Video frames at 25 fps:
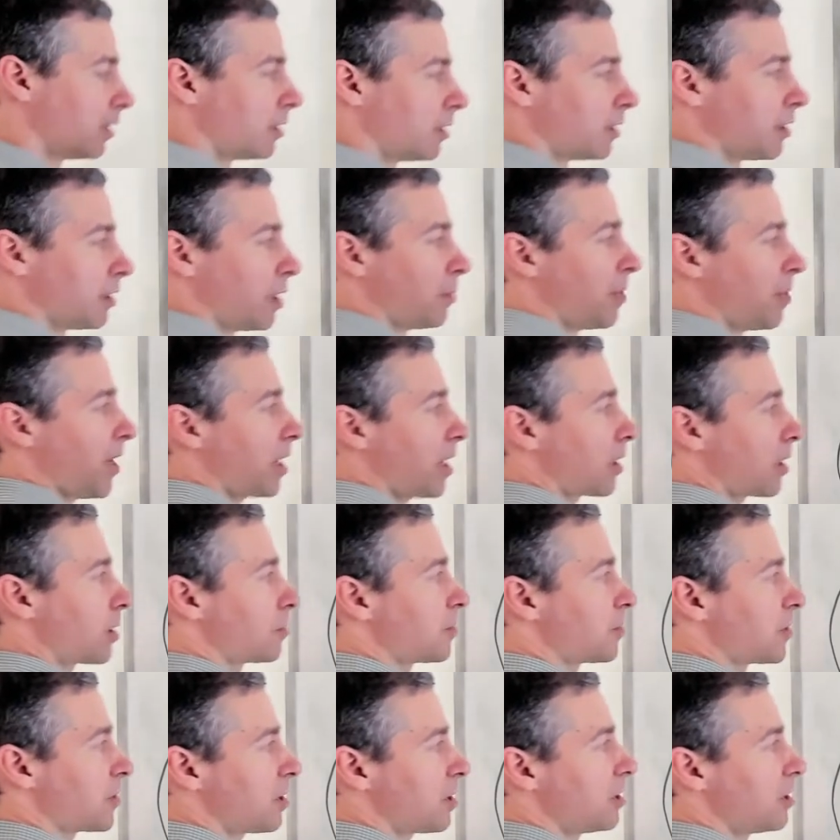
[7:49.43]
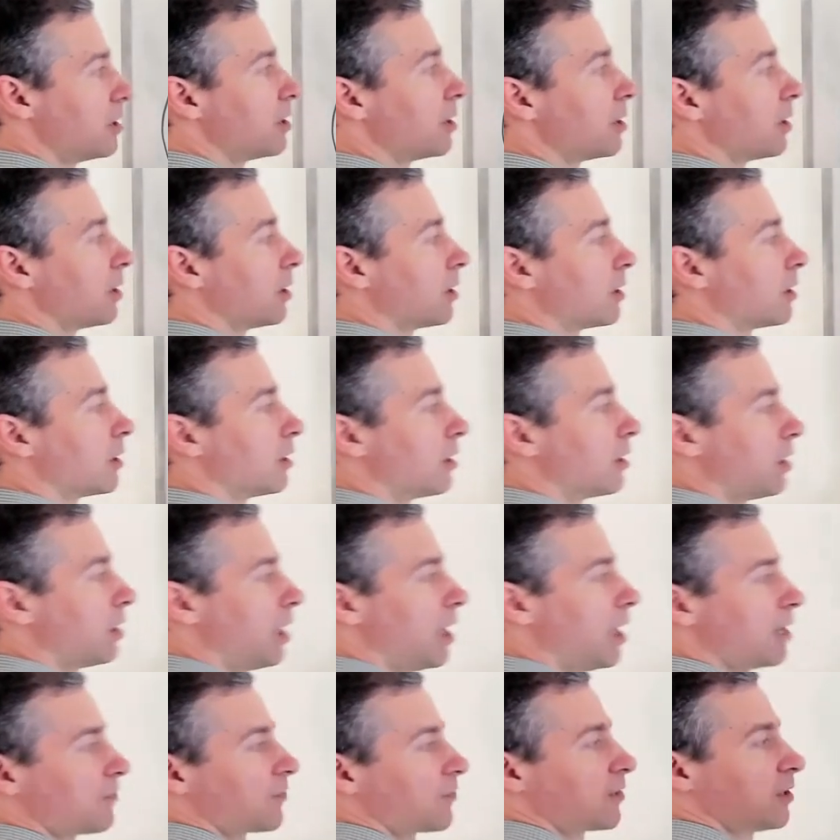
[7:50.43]
Now back up to here.
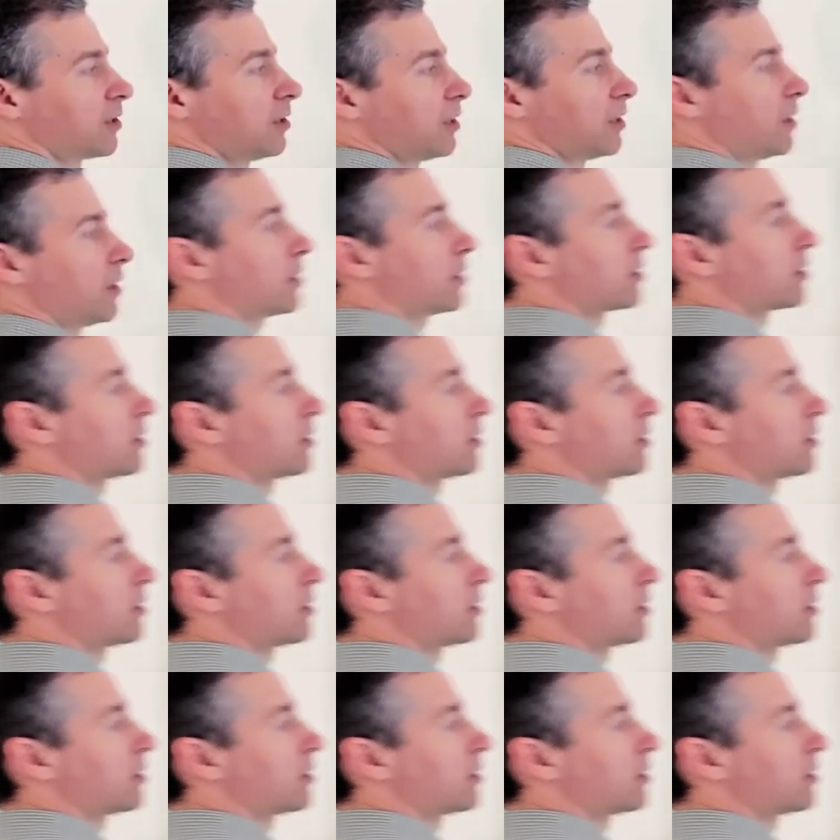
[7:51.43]
I've clicked